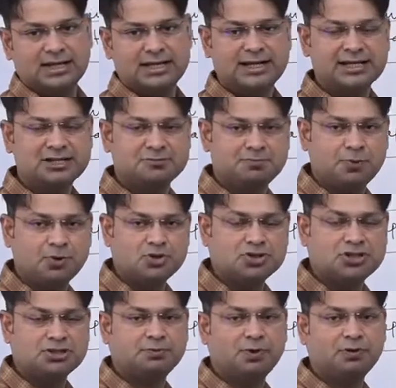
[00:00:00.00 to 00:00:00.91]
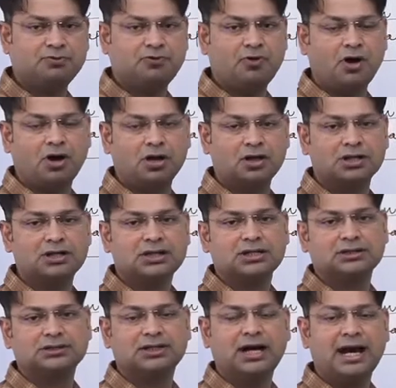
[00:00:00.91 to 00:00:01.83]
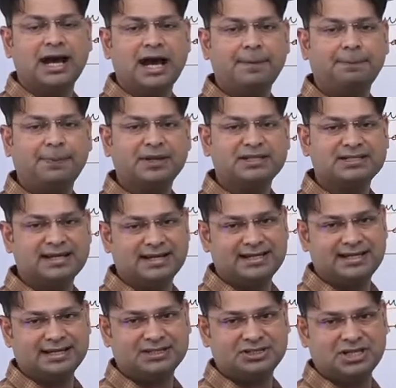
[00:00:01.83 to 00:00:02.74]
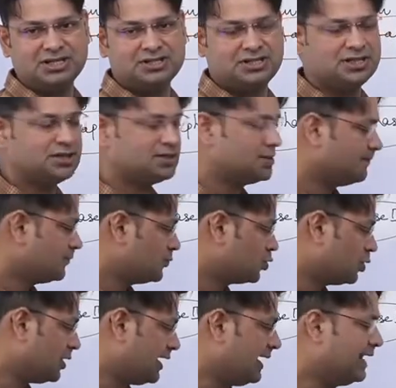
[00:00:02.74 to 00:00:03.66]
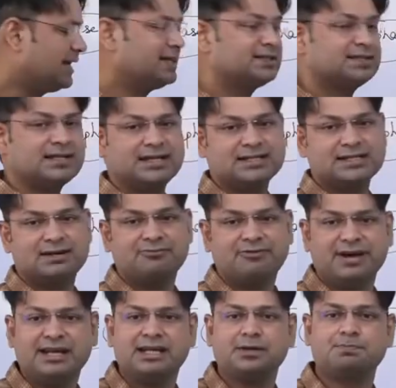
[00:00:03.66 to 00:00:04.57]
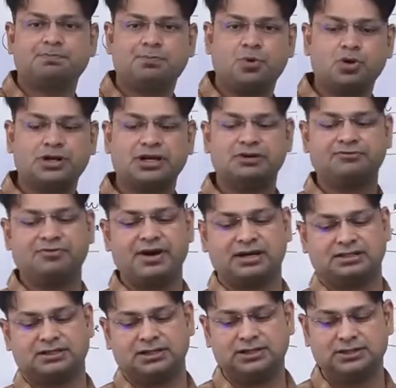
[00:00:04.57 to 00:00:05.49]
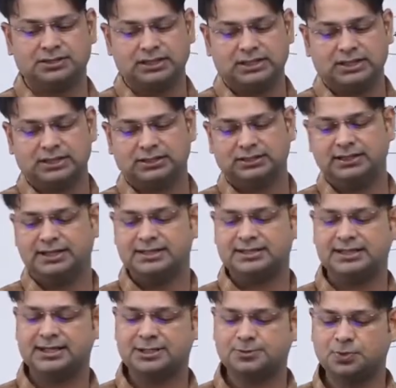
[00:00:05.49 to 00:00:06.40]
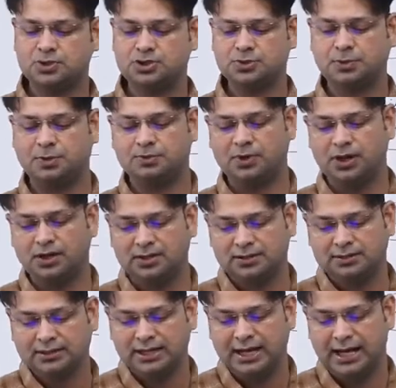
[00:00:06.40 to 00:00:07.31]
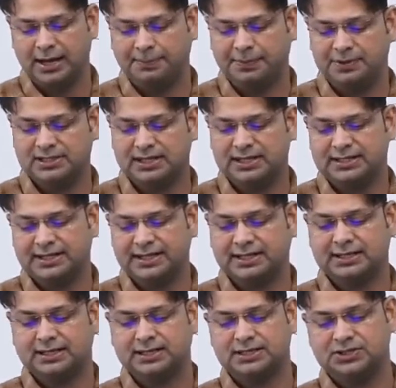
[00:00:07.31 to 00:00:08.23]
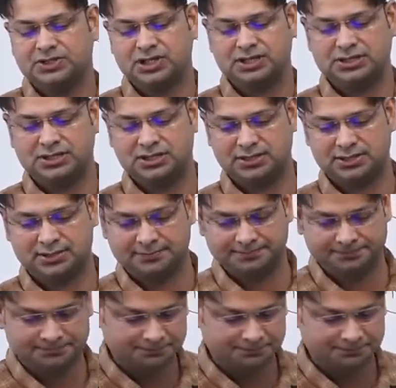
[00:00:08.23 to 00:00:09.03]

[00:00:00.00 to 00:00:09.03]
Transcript: responsible for the epigenetic changes. So age is a very important factor that is responsible for epigenetic changes.